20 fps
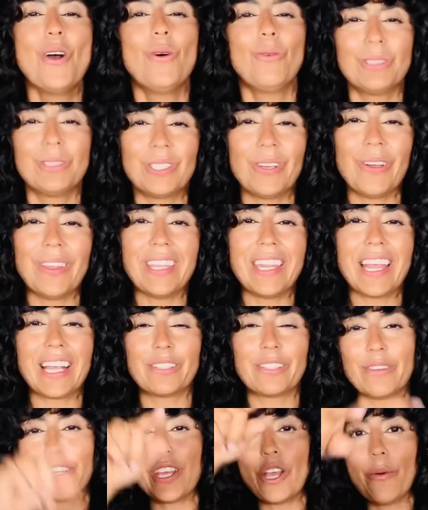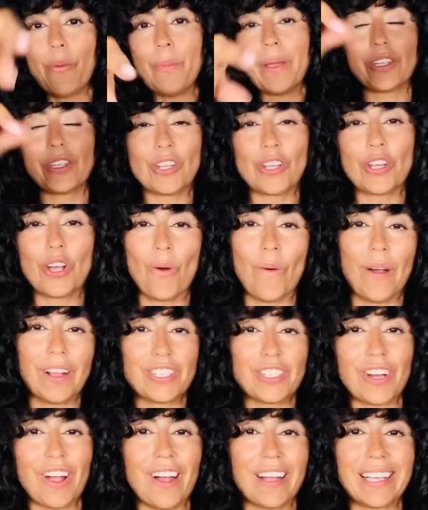We'll see you on the next video. Make sure you go
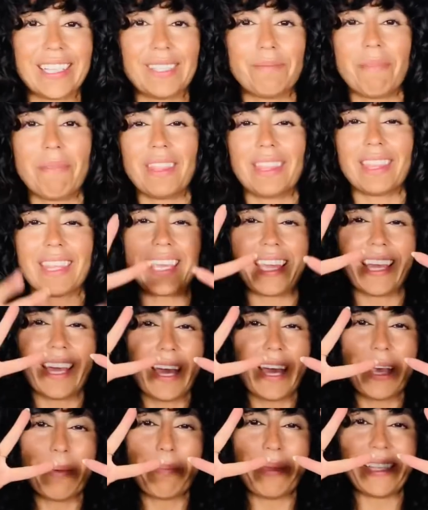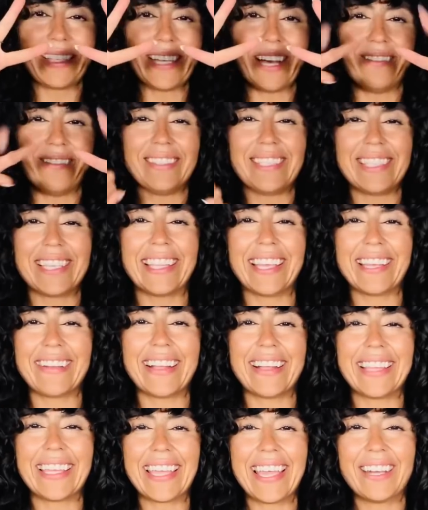watch your August monthly. Peace out. See you later,
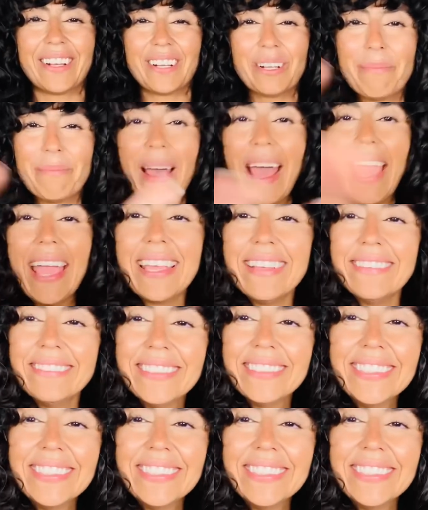alligator. Bye.